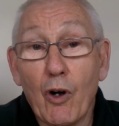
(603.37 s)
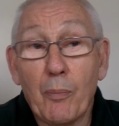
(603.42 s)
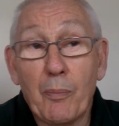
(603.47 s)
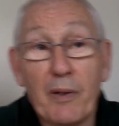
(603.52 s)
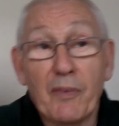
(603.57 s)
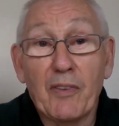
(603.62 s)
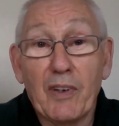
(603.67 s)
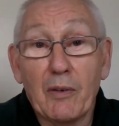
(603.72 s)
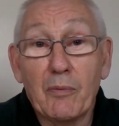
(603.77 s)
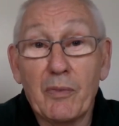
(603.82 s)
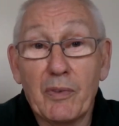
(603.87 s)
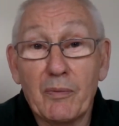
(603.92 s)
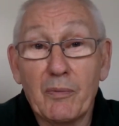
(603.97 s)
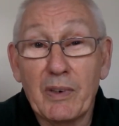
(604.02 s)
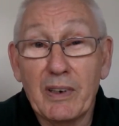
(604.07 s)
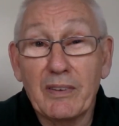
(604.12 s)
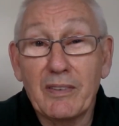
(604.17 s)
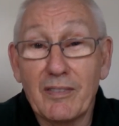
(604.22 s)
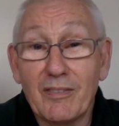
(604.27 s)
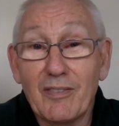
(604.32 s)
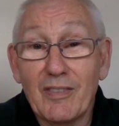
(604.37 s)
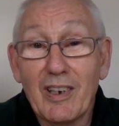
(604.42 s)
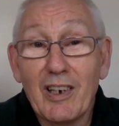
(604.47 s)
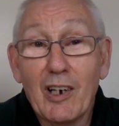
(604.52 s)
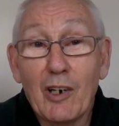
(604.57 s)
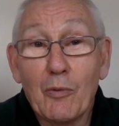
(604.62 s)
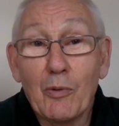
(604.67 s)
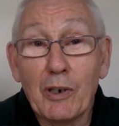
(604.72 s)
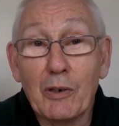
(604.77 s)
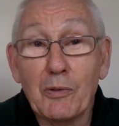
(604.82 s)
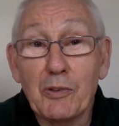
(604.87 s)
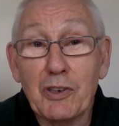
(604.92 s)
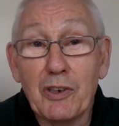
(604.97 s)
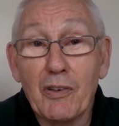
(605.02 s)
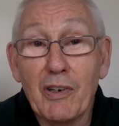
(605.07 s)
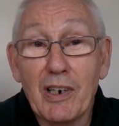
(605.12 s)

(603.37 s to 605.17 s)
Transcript: hoping that we we're going to